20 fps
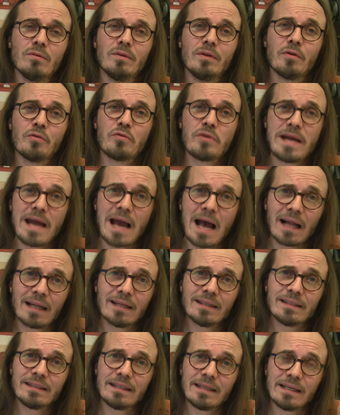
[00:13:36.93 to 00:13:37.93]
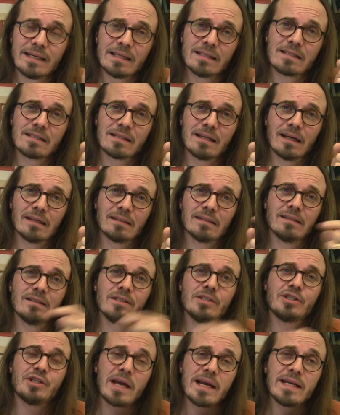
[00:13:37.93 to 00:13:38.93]
The reality is that
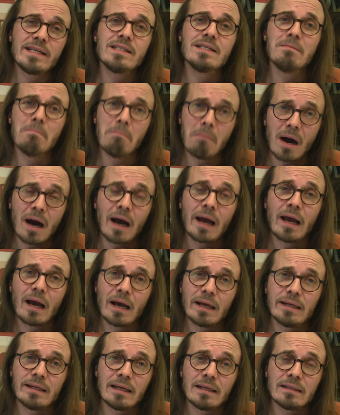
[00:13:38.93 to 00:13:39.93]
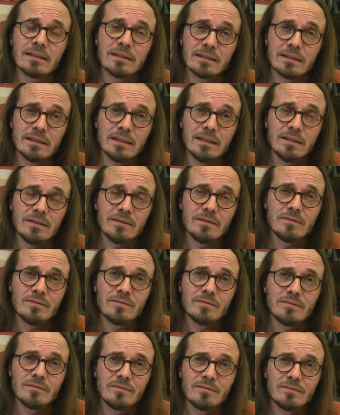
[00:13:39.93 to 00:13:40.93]
changing my identity,
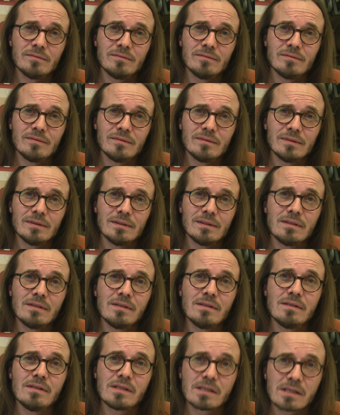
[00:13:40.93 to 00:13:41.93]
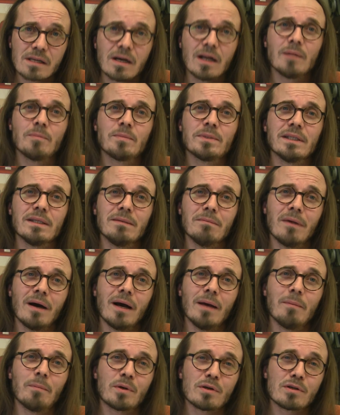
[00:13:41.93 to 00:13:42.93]
sculpting
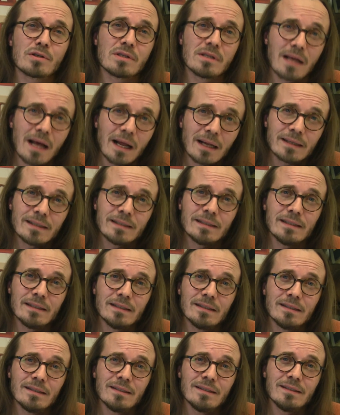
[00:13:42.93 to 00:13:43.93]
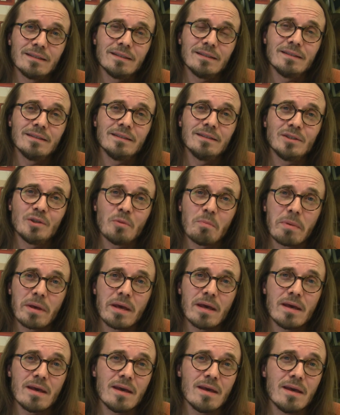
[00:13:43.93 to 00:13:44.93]
my personality to
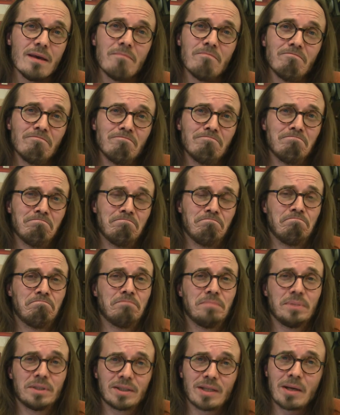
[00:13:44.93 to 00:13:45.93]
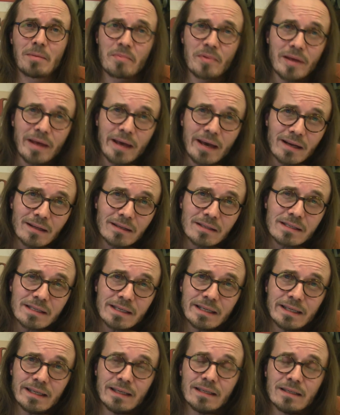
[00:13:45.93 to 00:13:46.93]
be something else
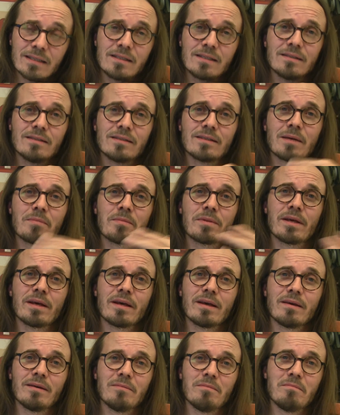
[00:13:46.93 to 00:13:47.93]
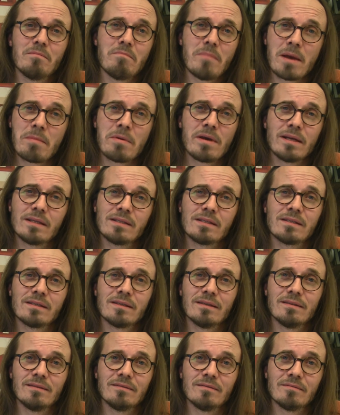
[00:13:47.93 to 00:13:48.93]
it is, something, maybe it's
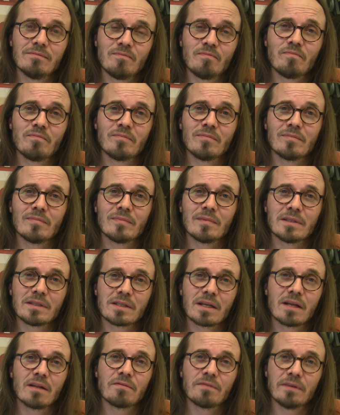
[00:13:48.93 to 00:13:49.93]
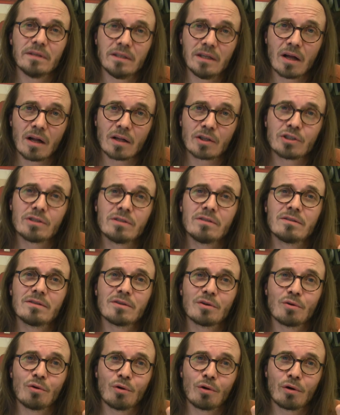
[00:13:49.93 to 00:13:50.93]
self-indulgence,
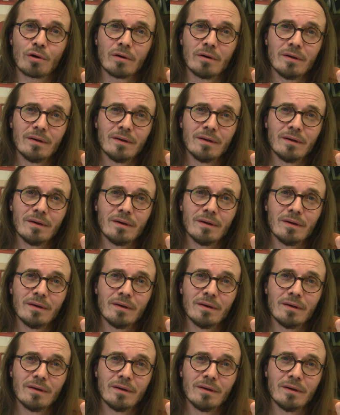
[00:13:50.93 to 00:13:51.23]
or